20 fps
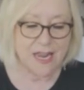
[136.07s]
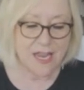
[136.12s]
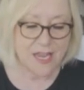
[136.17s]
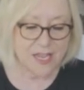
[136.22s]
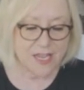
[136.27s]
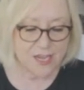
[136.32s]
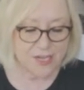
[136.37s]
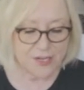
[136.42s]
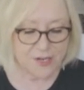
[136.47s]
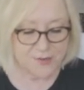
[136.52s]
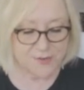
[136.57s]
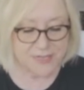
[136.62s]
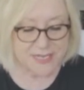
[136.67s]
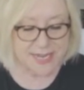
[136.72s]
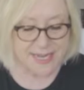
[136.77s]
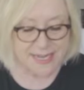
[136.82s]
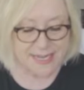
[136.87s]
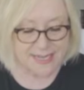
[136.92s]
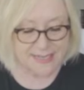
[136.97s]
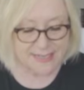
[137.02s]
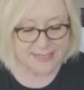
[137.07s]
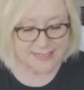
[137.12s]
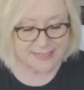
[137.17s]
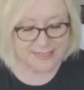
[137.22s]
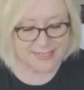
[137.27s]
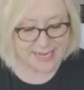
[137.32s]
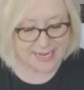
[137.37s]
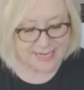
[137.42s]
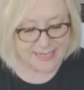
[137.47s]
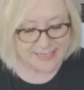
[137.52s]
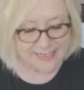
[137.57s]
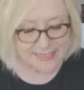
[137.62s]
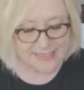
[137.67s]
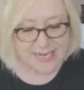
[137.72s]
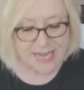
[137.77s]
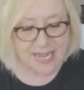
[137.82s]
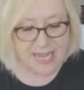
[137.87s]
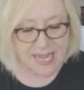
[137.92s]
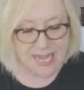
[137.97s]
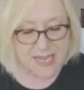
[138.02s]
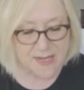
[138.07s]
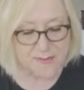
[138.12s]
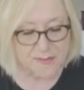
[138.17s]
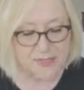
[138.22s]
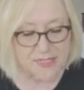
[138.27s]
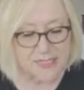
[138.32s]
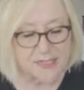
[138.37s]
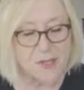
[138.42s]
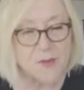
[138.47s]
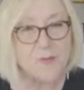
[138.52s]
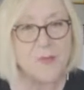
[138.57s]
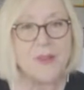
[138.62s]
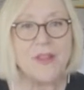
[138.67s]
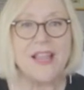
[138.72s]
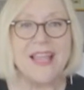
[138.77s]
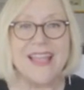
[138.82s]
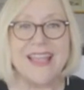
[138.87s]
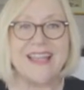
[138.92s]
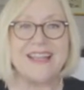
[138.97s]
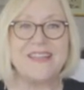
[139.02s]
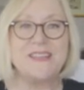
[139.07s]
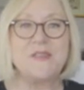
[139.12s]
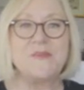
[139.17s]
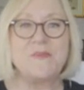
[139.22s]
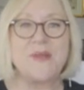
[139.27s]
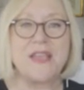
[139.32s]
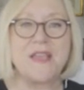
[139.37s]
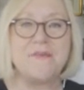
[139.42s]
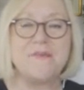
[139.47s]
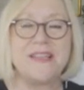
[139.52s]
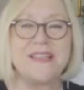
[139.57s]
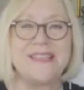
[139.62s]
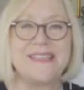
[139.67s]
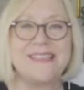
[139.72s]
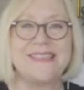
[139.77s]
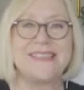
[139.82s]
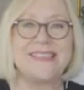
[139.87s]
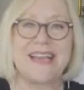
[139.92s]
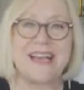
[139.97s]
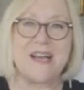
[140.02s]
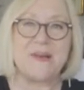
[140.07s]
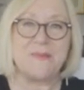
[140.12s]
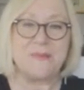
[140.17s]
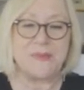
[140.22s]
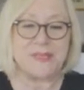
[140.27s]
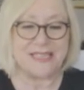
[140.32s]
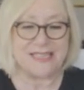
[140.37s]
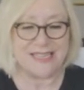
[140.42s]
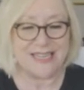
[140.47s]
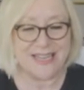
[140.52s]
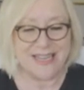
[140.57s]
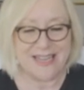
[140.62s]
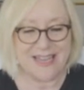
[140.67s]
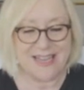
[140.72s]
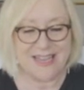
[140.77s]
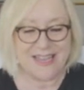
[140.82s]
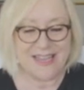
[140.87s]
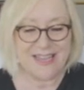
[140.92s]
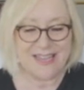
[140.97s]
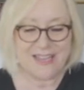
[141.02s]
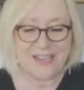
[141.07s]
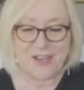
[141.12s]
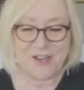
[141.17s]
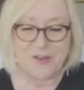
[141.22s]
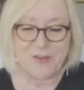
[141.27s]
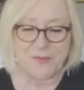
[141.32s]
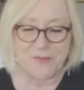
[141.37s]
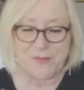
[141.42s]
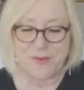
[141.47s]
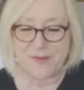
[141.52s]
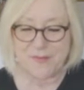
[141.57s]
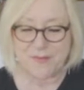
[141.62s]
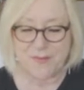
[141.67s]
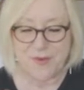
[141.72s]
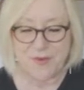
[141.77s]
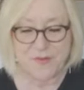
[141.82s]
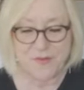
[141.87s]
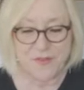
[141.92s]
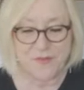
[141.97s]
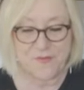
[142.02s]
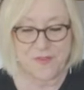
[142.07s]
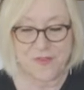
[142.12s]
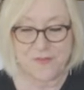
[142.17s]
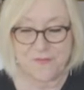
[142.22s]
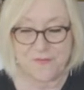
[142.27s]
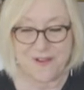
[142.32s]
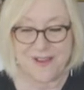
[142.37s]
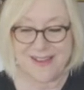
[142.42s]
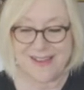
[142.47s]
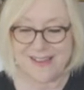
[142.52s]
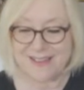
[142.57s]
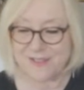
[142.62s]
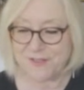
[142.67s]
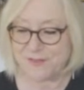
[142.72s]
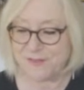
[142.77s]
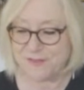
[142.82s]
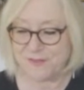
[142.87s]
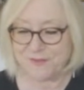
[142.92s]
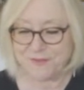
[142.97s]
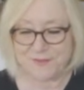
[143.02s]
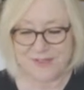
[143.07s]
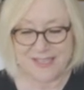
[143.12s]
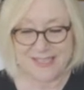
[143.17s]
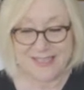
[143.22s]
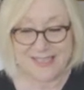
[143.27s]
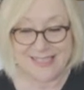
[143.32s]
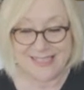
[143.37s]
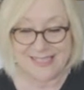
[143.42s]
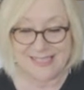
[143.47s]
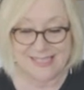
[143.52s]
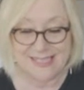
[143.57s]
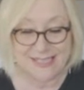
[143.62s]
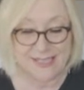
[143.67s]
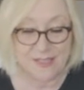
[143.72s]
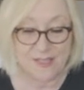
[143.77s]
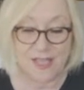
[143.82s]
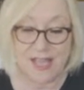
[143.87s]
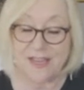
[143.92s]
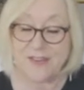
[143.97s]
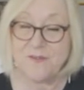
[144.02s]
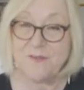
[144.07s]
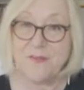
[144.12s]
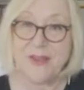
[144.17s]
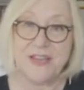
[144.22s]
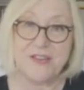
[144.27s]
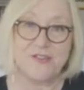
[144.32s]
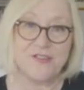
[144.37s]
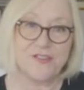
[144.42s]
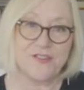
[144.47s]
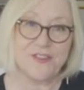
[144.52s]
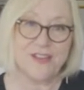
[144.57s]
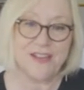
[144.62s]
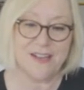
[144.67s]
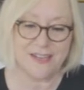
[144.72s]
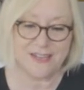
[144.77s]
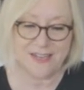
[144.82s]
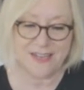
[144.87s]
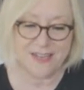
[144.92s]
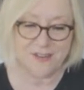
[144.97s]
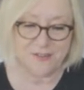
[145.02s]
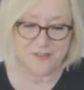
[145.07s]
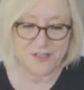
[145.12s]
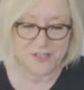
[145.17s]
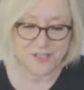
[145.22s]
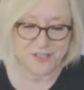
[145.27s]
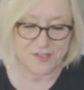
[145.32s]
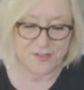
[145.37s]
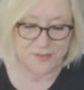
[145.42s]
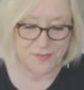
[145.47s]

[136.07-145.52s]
you know, taking it a day at a time, little plans, baby steps, you know, but both of you want, ooh, this is a lot of major arcana here too.